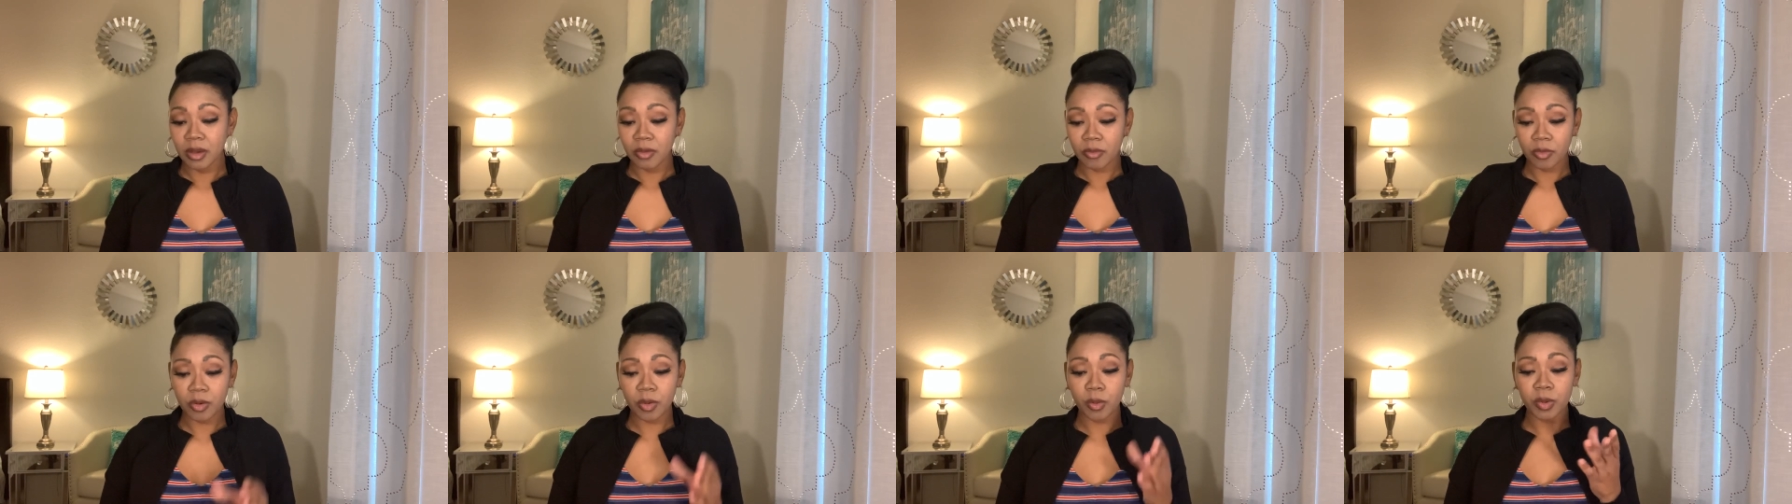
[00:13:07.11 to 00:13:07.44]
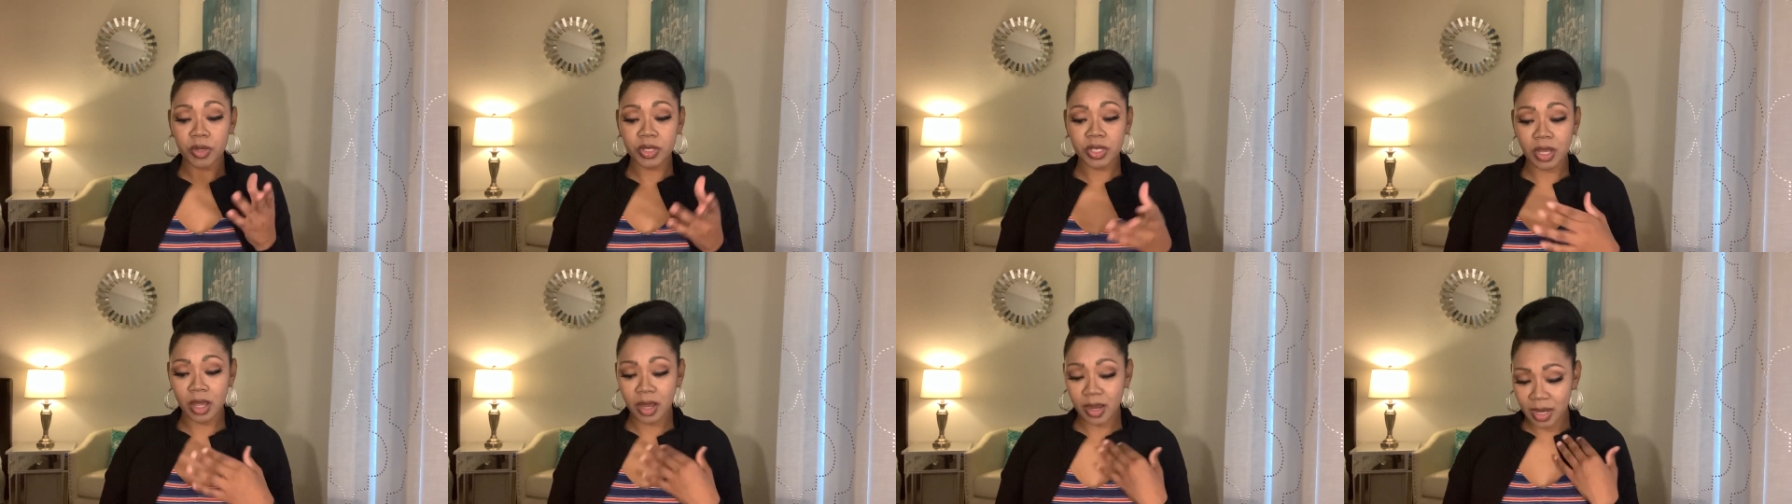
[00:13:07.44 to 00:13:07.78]
we were
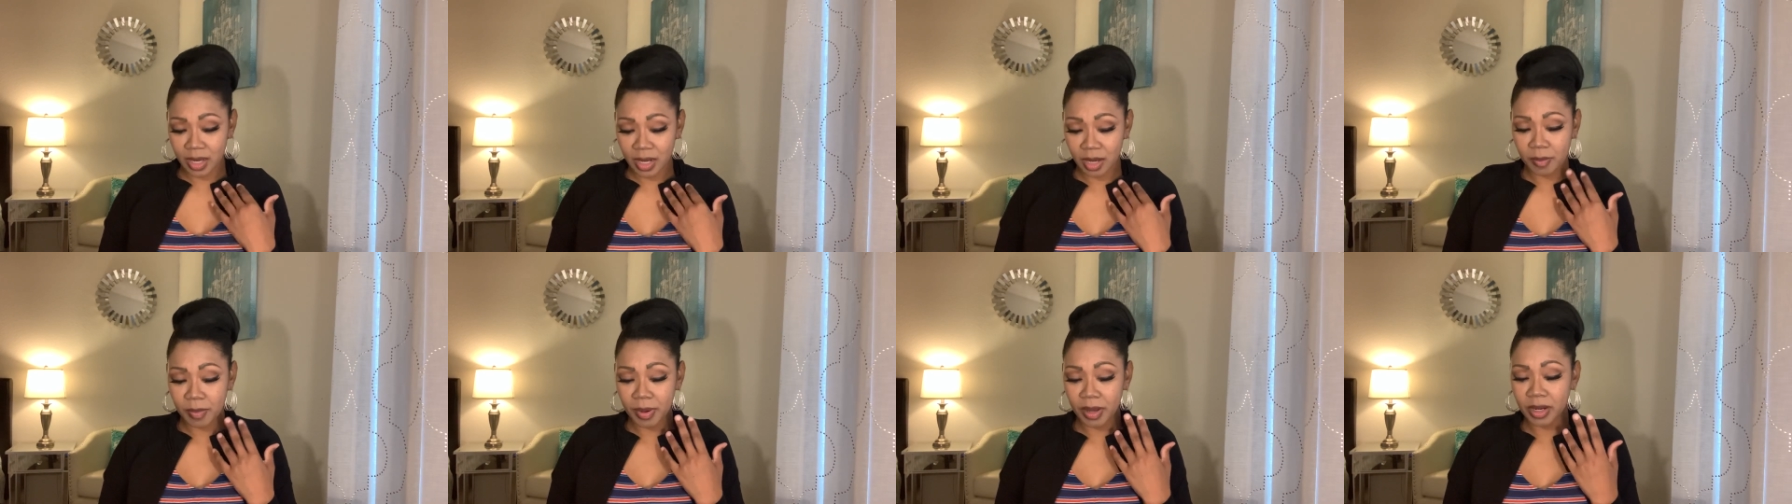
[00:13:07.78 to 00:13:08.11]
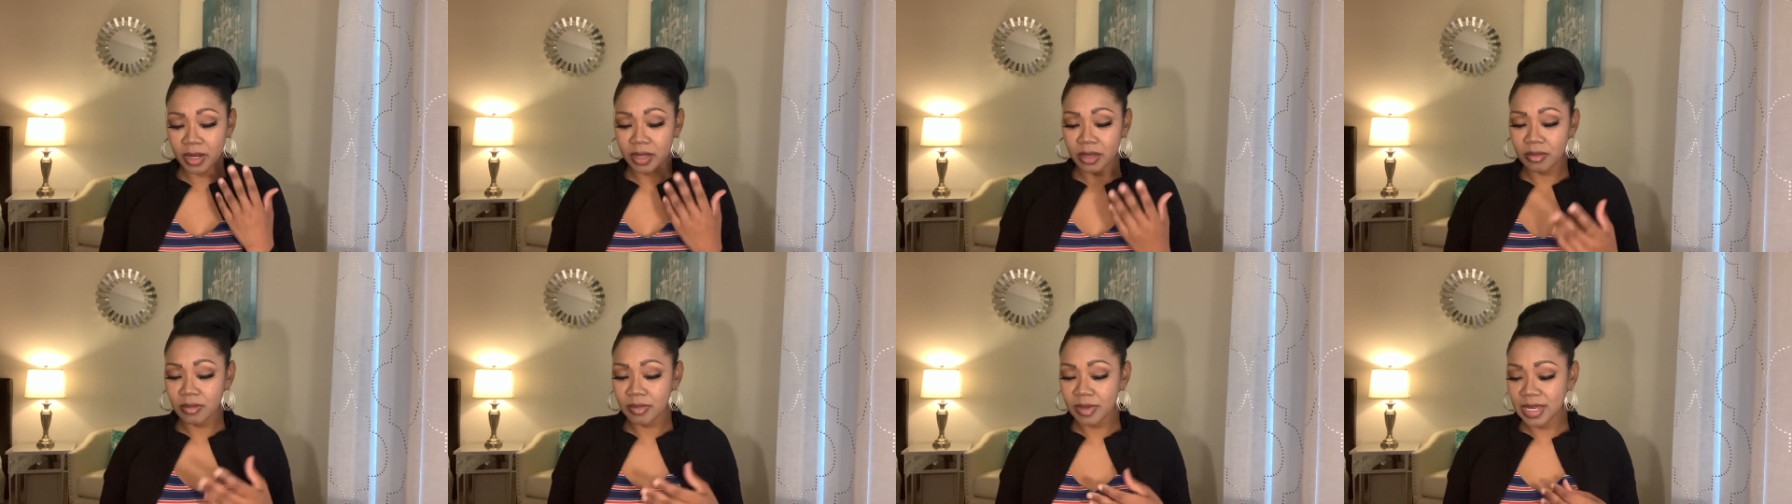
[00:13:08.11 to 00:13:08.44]
talking about
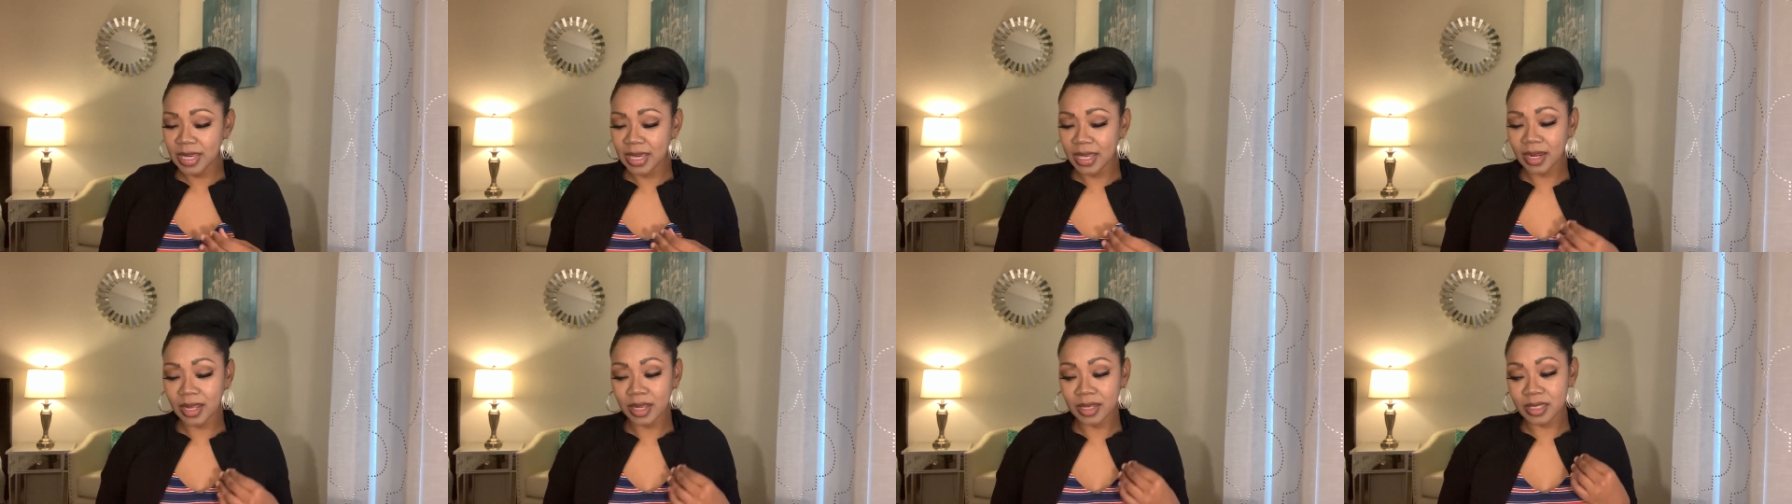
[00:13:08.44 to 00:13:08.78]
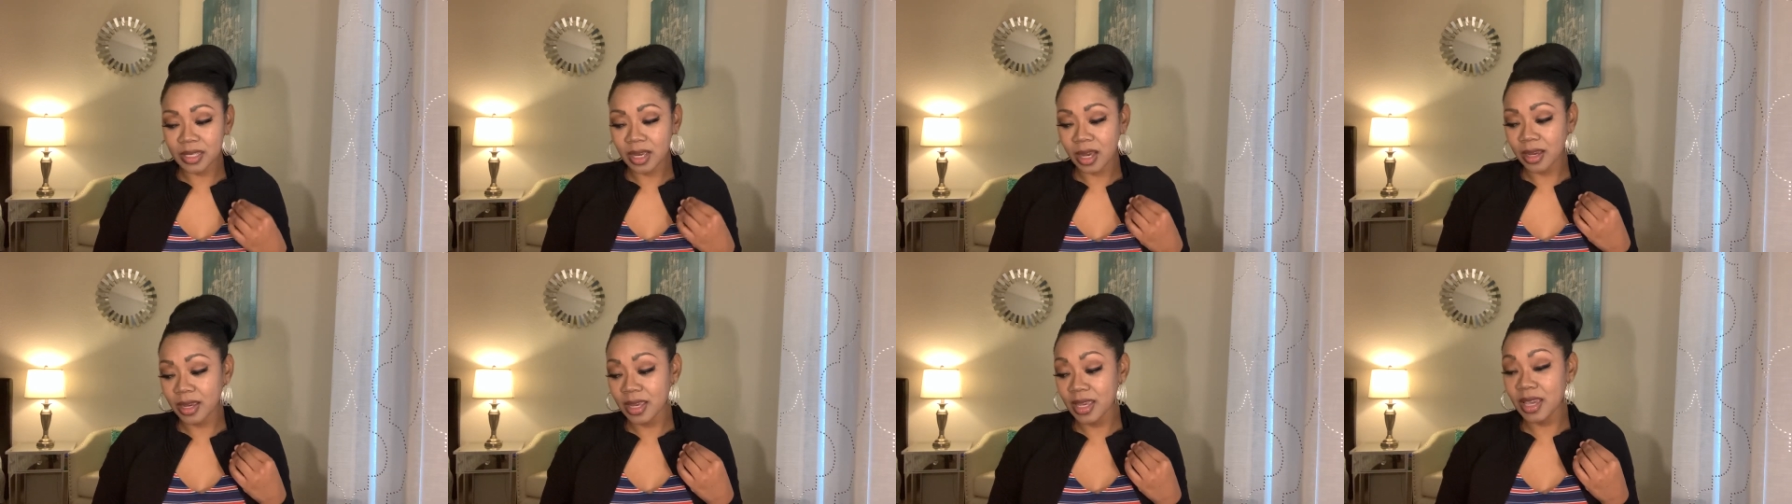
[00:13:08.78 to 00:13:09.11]
in the beginning,
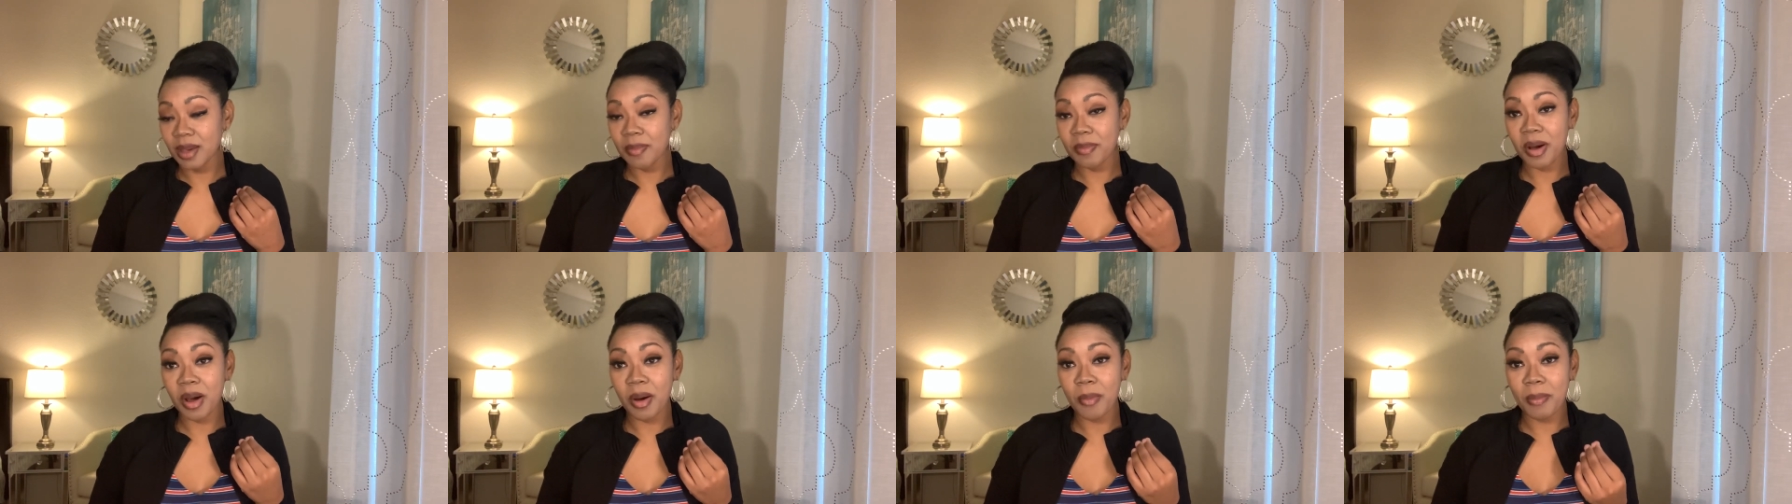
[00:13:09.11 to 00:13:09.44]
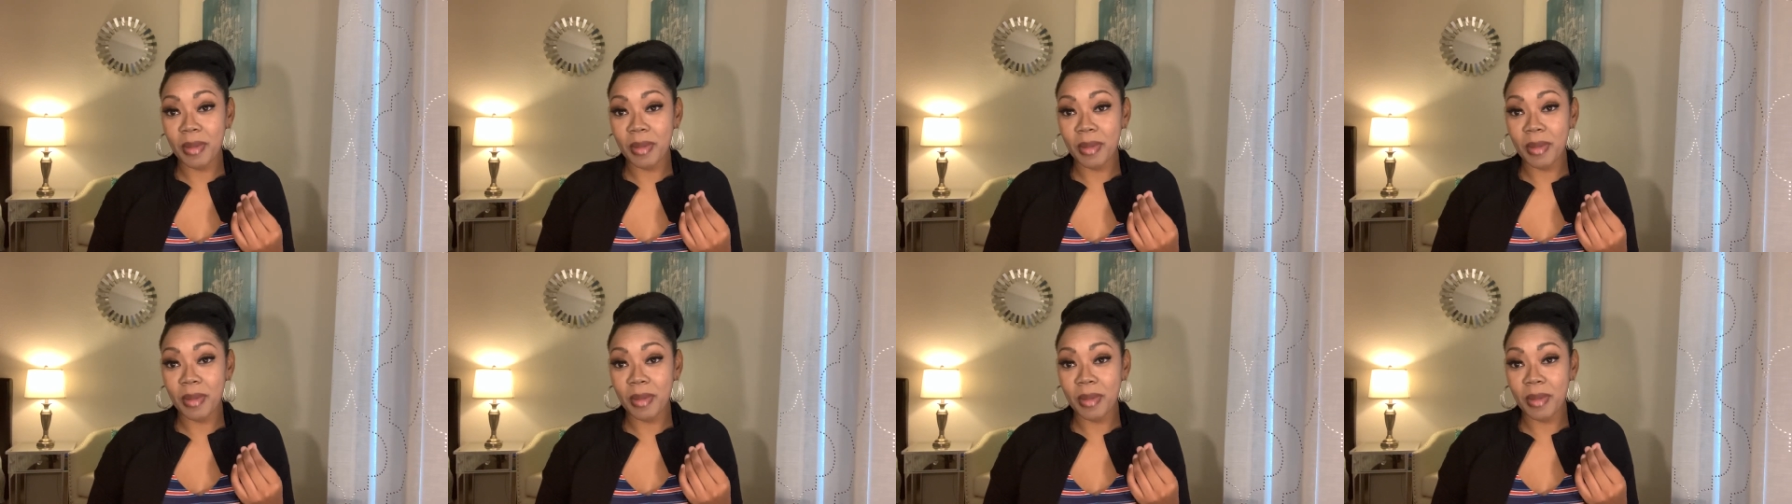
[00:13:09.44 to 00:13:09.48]
talking about